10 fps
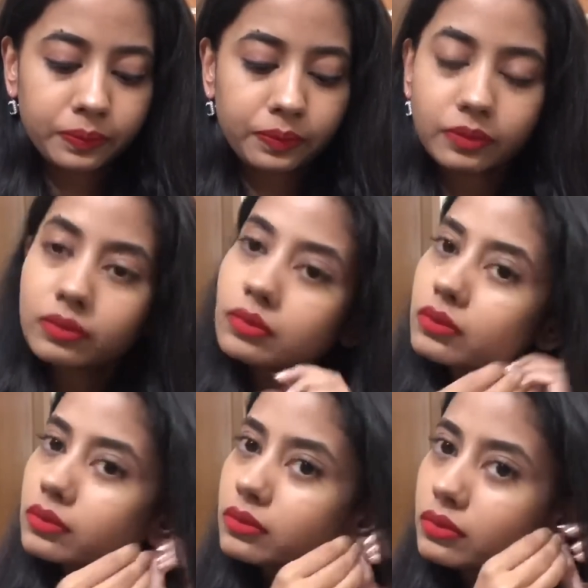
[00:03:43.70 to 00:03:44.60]

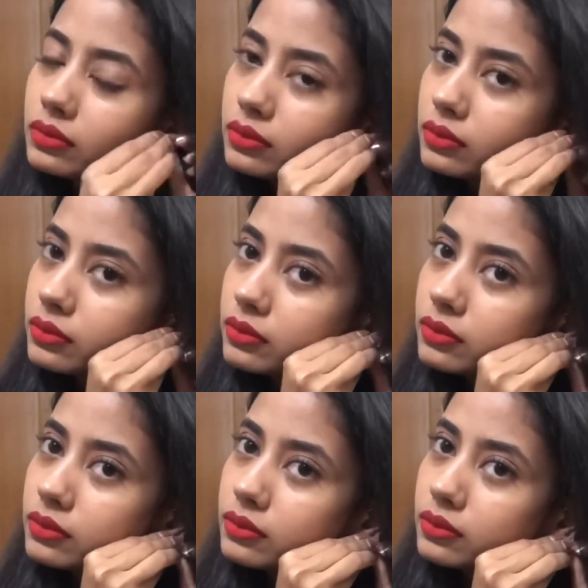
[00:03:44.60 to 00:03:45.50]

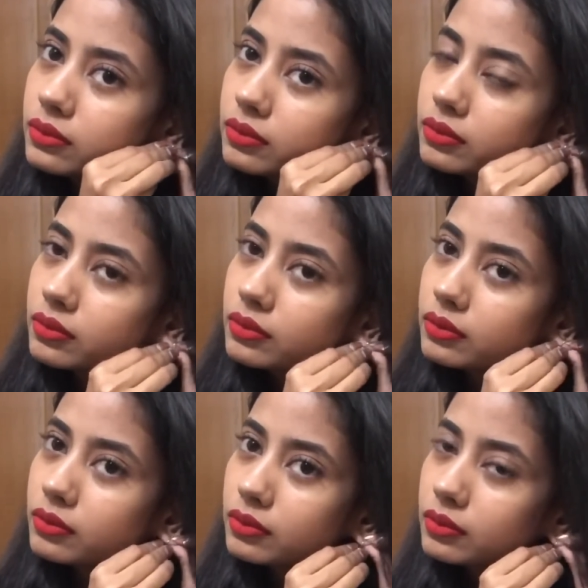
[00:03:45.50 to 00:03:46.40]

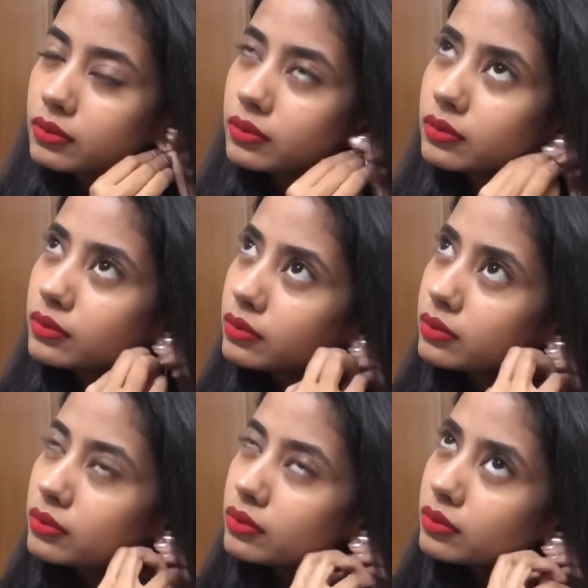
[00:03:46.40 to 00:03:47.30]

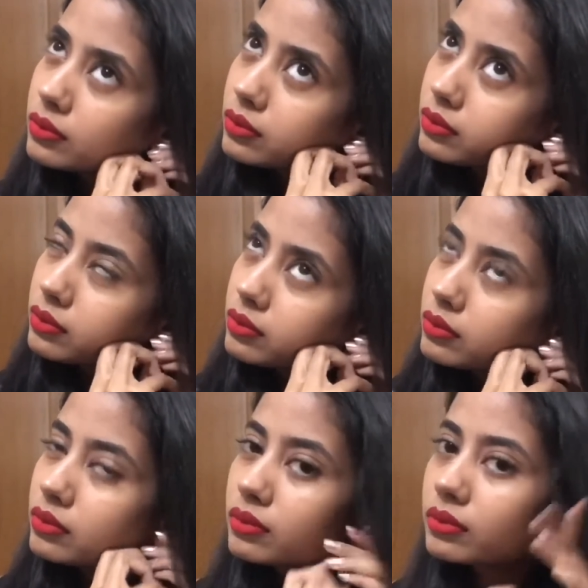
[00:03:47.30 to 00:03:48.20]

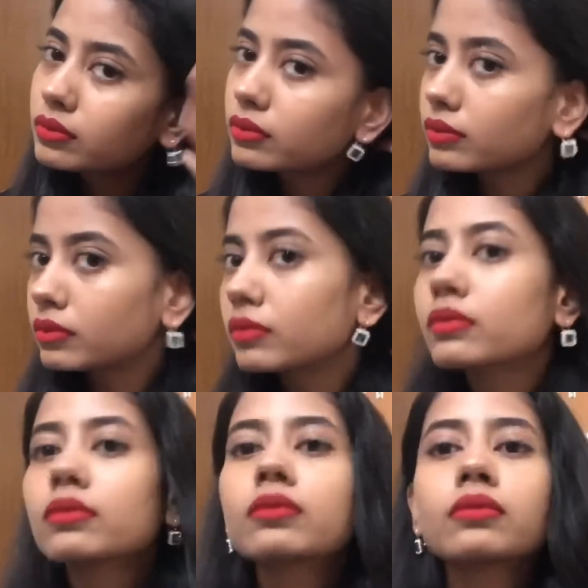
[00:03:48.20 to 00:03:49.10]

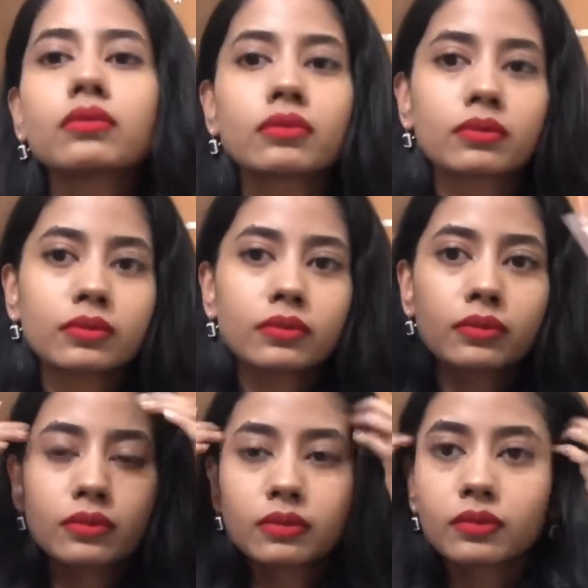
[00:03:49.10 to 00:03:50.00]

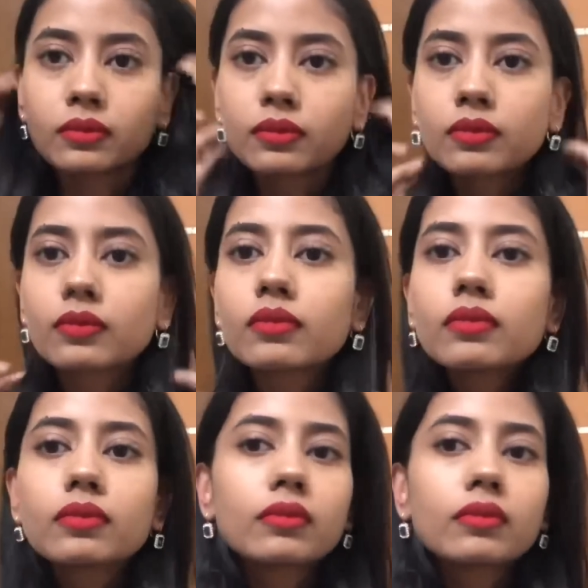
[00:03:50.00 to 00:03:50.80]
(silence)